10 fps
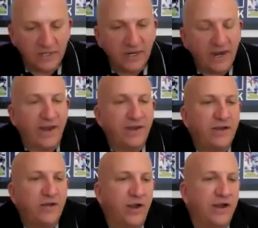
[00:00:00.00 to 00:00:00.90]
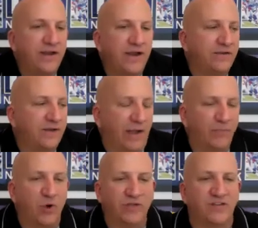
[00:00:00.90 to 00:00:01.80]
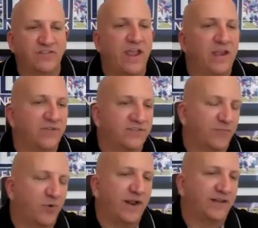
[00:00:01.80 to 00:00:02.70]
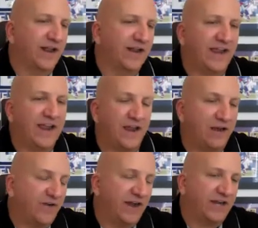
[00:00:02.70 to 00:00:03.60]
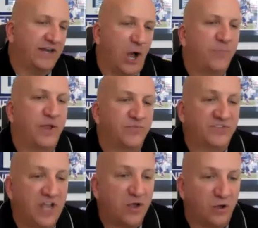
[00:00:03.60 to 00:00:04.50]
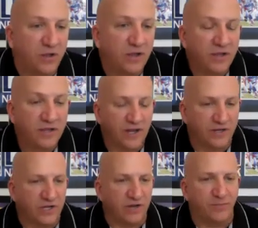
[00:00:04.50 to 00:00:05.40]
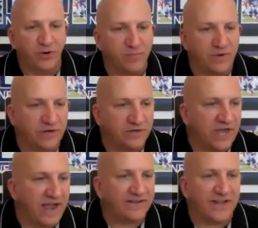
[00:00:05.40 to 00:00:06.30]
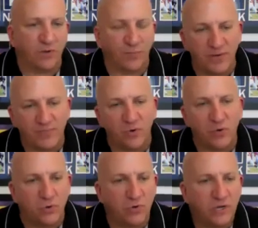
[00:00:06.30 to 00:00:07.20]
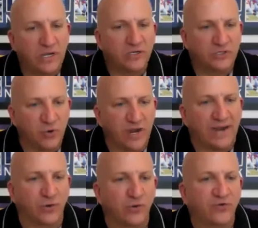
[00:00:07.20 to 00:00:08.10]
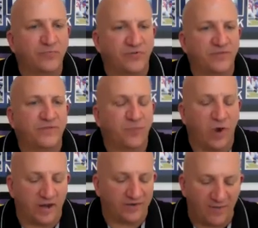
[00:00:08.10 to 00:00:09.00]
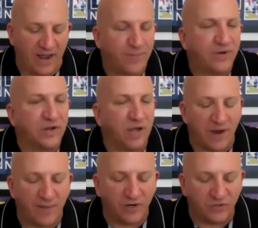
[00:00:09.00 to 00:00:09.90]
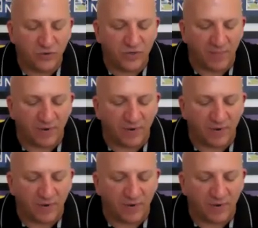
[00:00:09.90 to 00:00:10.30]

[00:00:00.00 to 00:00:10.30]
And I'm quick to say, if it's a product that I can't, and if I can help them still and put them in contact with people who do handle those specific products, I'm happy to do that.